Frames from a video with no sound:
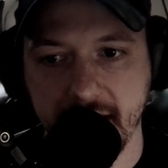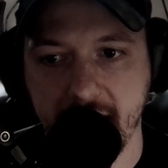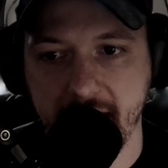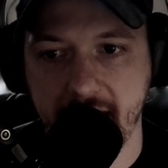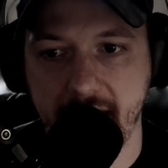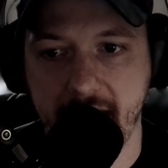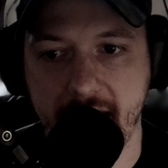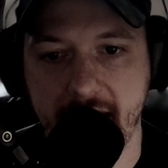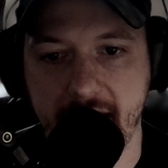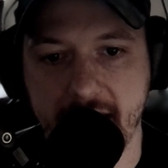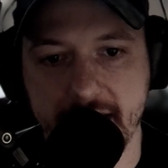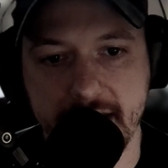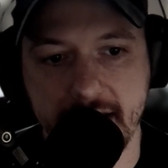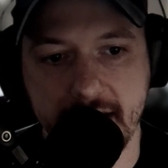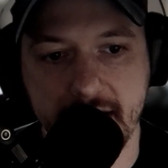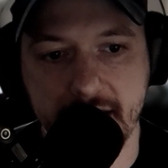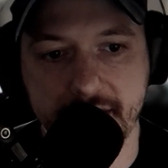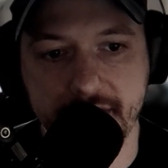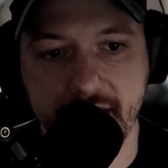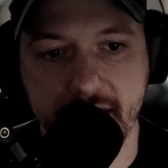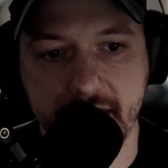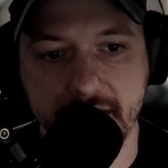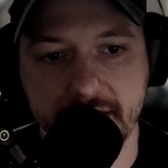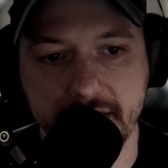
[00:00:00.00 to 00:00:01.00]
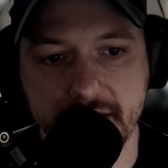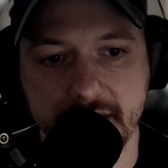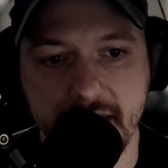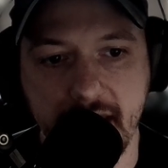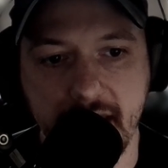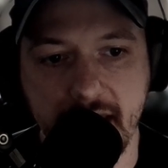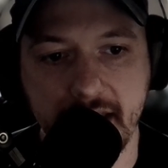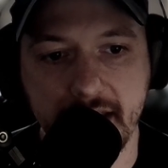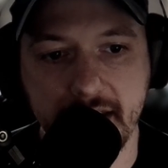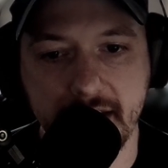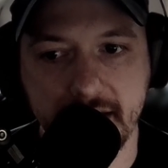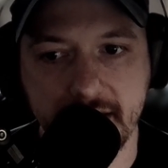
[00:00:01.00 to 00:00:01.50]
and
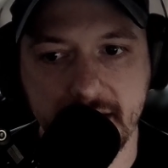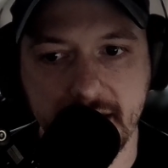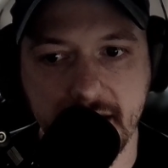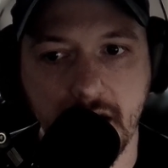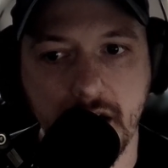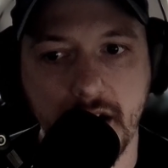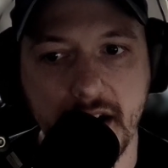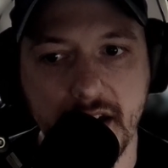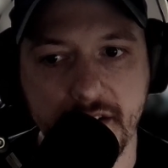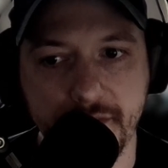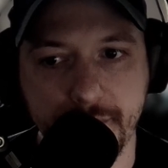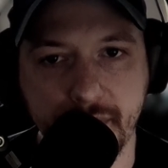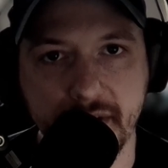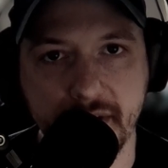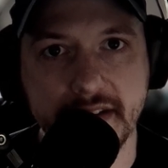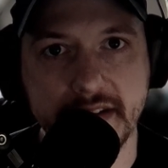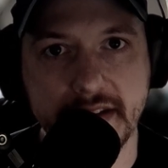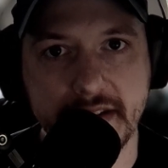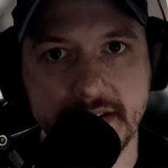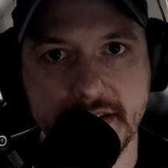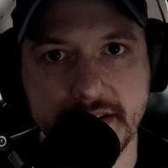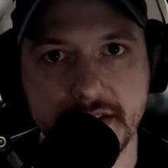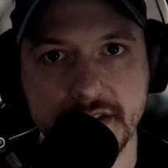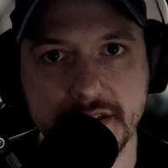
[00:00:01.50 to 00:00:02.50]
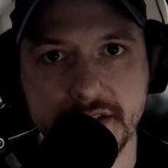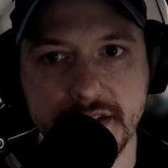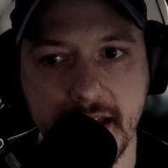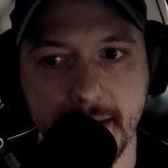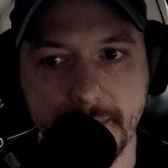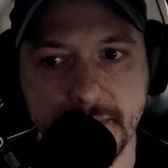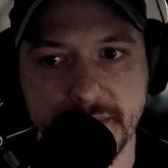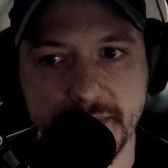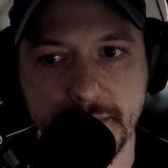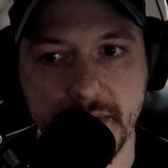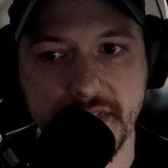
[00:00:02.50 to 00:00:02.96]
they all have pretty decent tips,